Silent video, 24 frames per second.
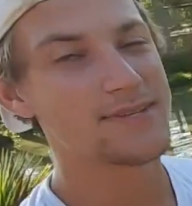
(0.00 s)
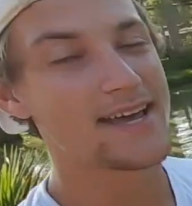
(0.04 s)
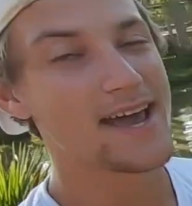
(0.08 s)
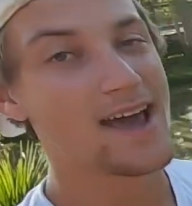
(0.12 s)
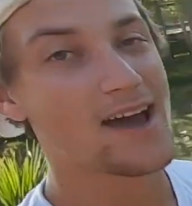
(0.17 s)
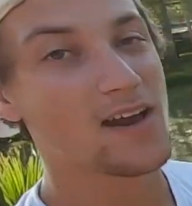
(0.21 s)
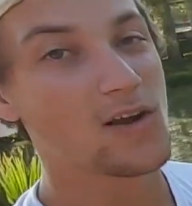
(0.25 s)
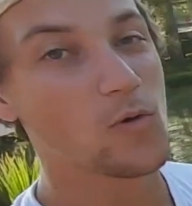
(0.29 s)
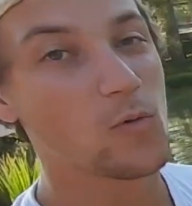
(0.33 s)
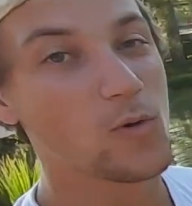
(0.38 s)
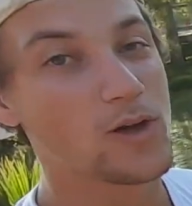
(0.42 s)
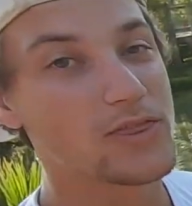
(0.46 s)

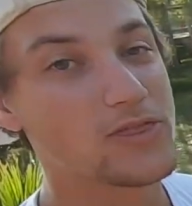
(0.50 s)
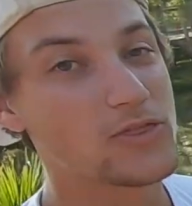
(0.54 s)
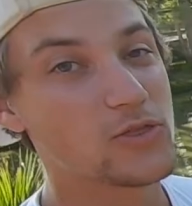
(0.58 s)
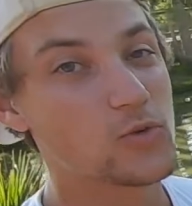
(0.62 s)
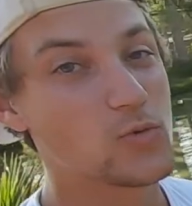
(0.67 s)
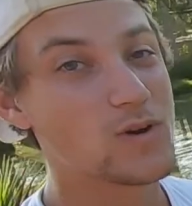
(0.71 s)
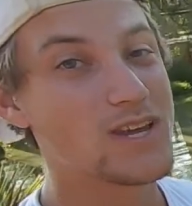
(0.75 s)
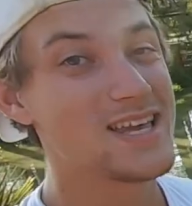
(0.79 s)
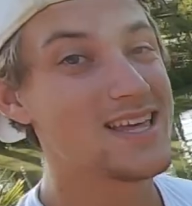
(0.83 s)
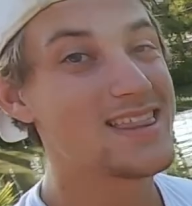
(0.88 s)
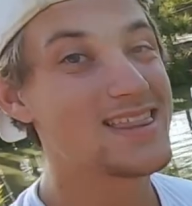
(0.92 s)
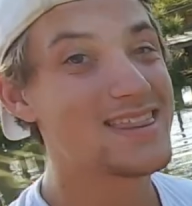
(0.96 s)
down with
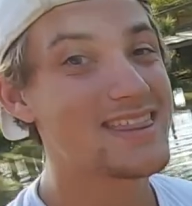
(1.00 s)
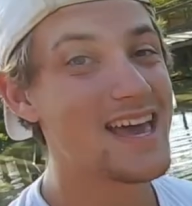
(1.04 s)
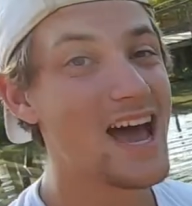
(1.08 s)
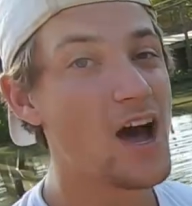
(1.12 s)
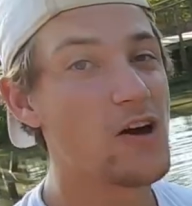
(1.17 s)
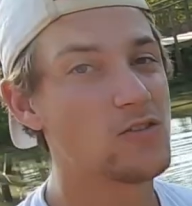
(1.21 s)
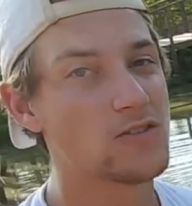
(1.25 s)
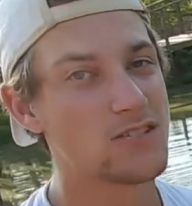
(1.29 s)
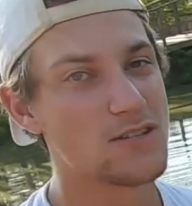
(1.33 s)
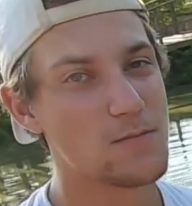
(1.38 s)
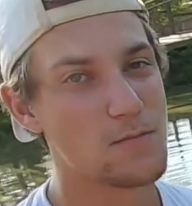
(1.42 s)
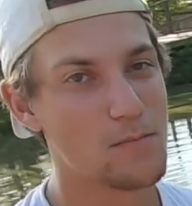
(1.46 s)

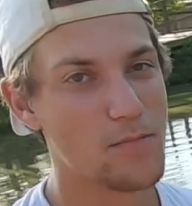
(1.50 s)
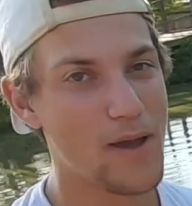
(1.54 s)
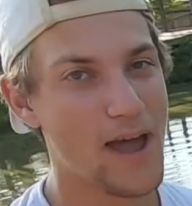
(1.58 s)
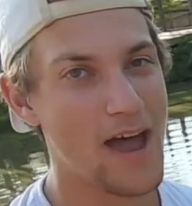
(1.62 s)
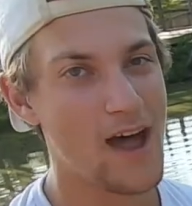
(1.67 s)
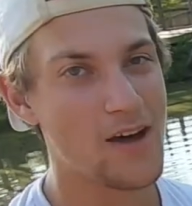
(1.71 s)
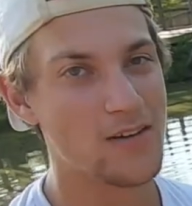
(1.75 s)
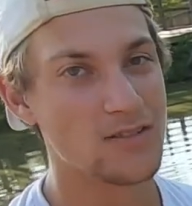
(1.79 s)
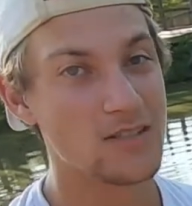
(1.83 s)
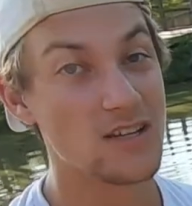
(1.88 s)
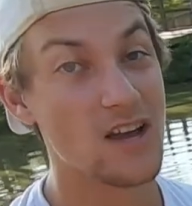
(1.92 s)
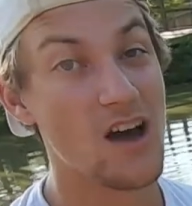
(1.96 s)
3,000
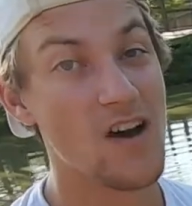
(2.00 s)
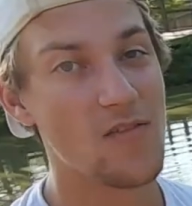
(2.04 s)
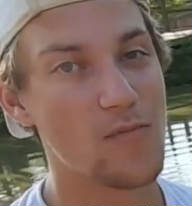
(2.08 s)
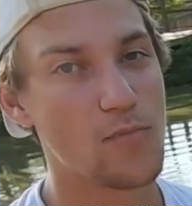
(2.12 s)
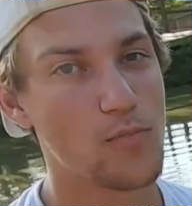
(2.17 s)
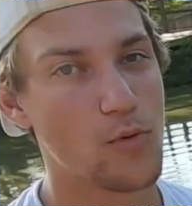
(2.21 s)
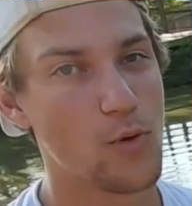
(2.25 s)
pounds of